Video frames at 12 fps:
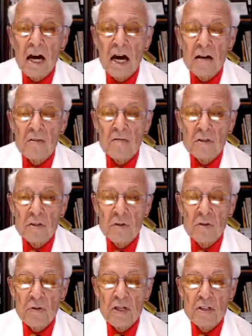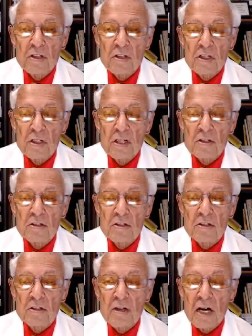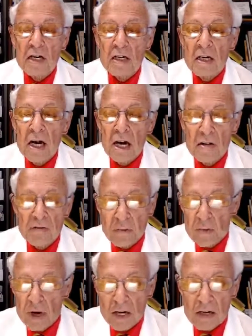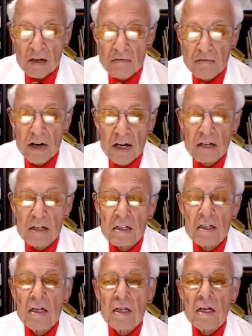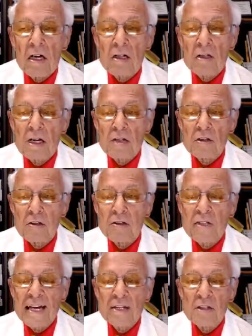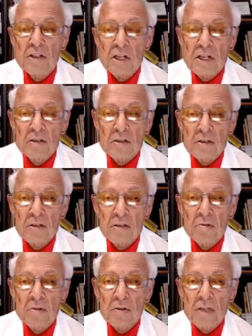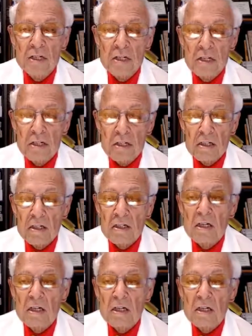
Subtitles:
out of a syringe unless you're out of a vial, unless you're dead center with the needle,